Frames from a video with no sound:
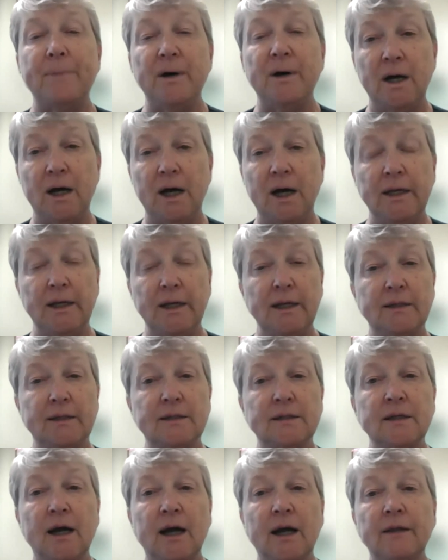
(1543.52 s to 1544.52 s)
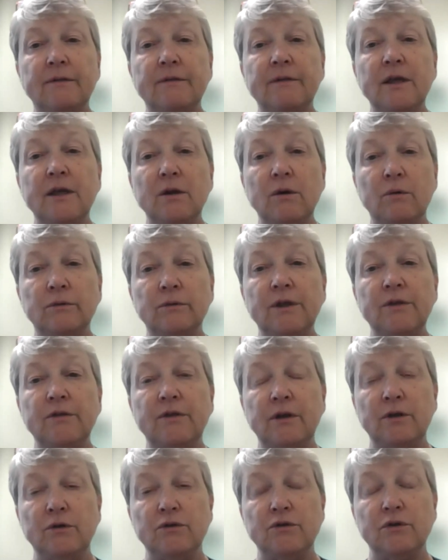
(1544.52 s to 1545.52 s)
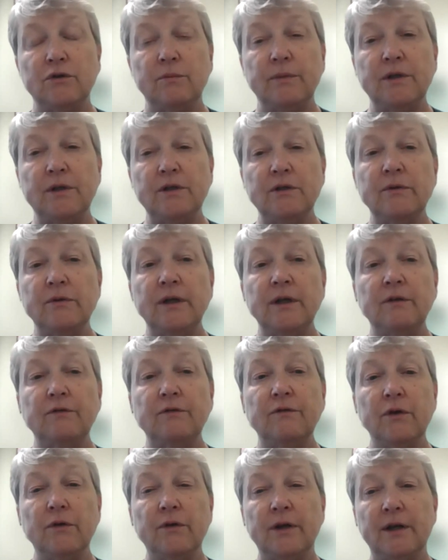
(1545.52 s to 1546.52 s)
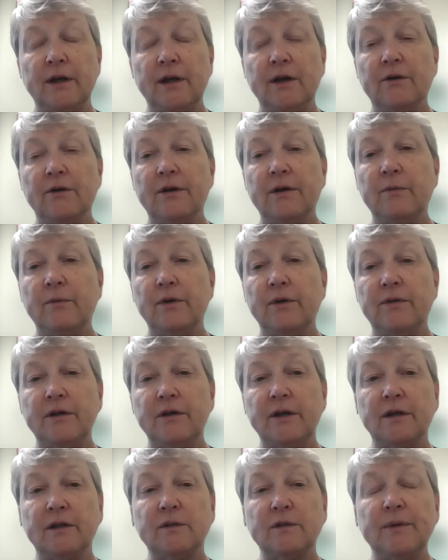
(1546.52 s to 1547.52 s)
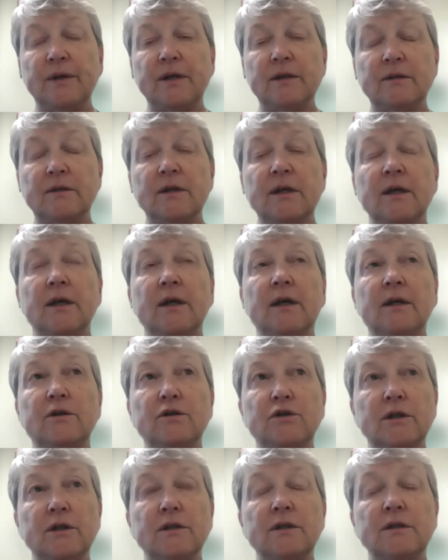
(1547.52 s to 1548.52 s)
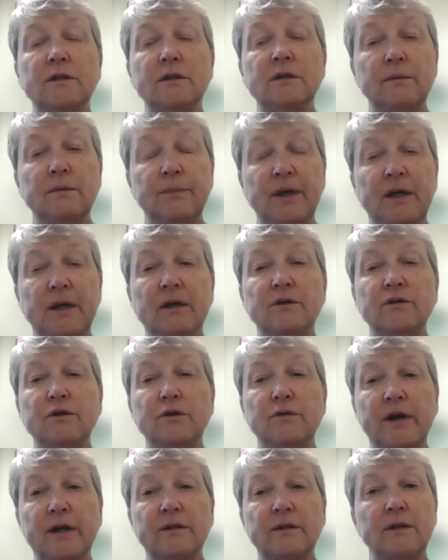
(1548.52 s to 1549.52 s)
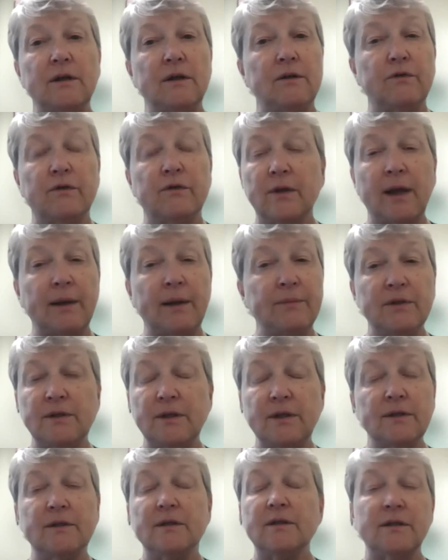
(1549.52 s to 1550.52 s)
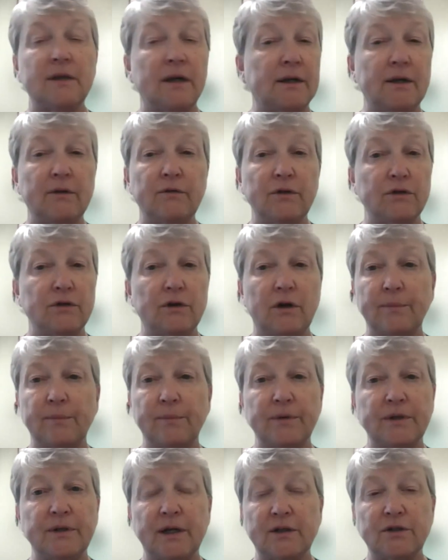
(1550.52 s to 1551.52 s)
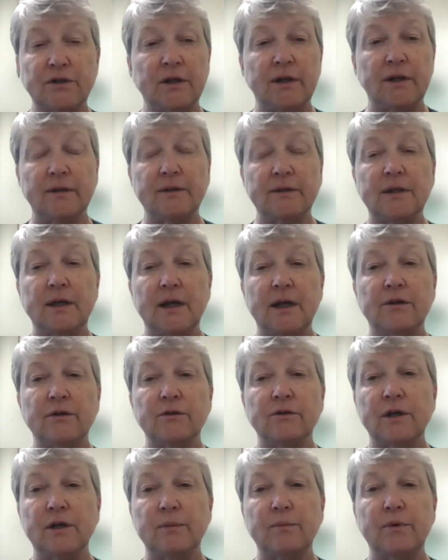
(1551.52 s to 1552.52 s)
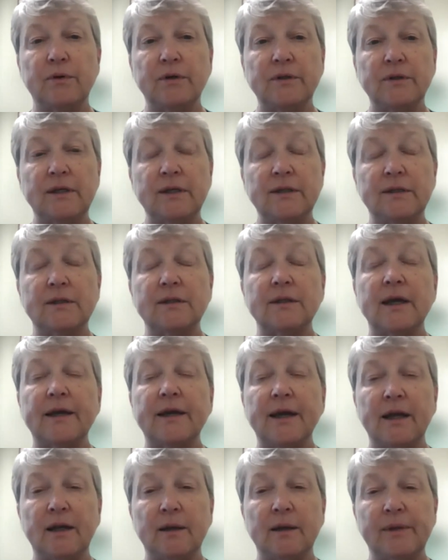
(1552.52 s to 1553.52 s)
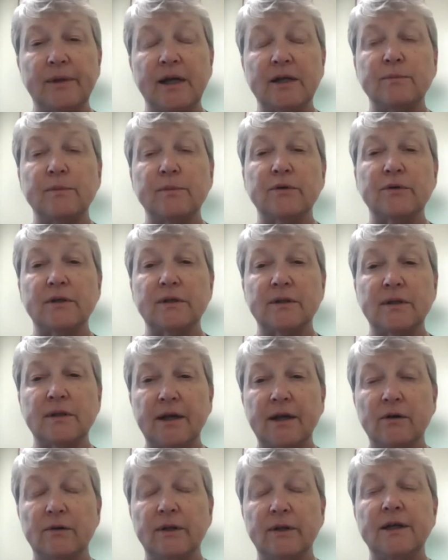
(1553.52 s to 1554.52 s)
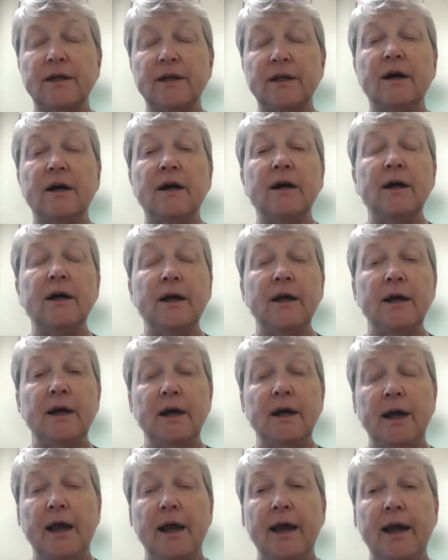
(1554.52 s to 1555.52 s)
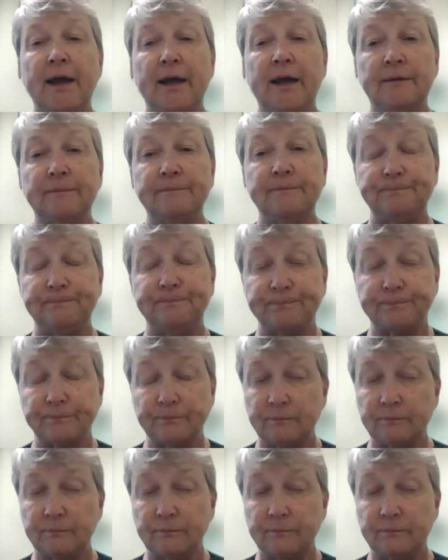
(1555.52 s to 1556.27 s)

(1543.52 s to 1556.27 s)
but it's not the only thing you should be doing if you're in an area with ticks because just because you vaccinated for Lyme disease does not give your dog protection against the other tick-borne diseases like anaplasmosis, like Ehrlichia, and